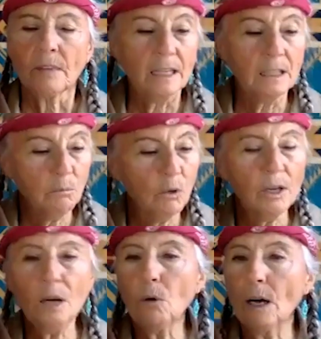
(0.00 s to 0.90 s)
And the
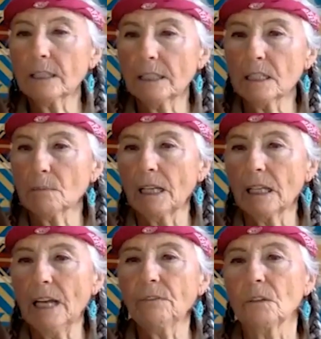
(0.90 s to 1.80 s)
more I walked into my
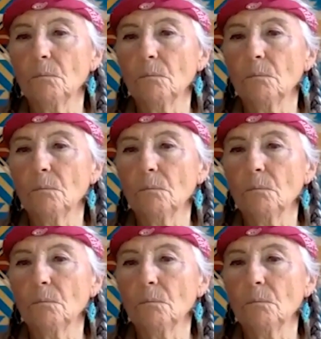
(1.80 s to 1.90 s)
life,